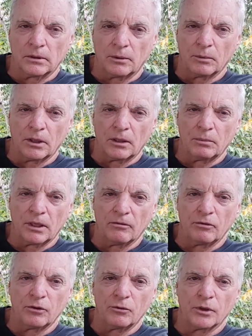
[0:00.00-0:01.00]
mean, I'd be
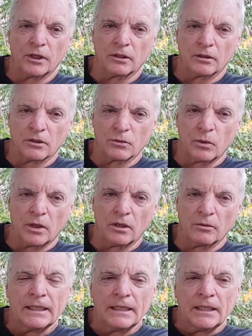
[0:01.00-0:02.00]
having a drink as
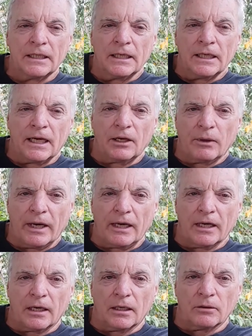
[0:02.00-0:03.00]
well. Anyway,
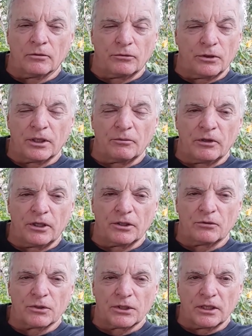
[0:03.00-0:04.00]
really very
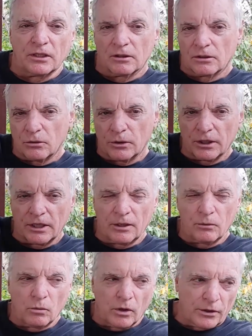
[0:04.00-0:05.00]
interesting. Going and
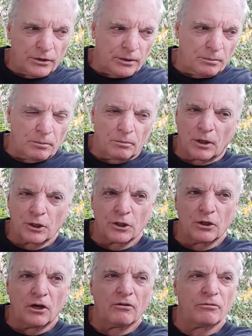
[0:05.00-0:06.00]
getting water and
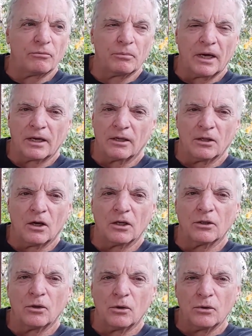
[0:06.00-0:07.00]
marching off back along
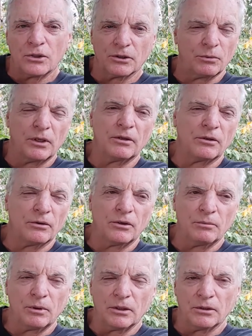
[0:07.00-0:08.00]
the hose 20-30
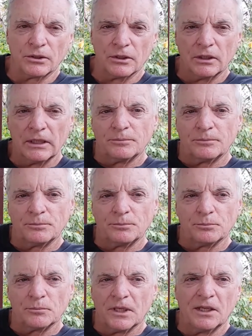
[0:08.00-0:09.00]
meters
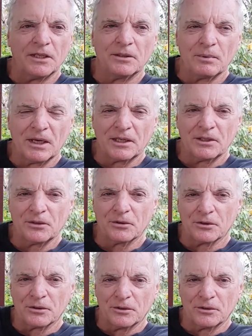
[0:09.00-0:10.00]
back into
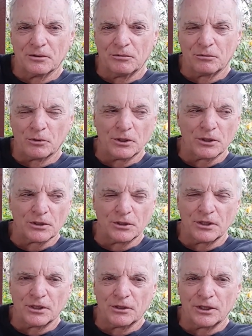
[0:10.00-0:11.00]
the forested
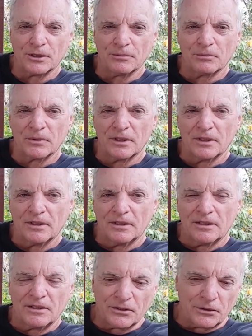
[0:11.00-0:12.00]
area.
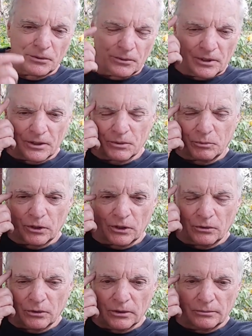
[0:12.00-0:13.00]
So that's pretty
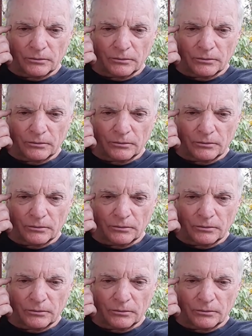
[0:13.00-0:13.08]
cool.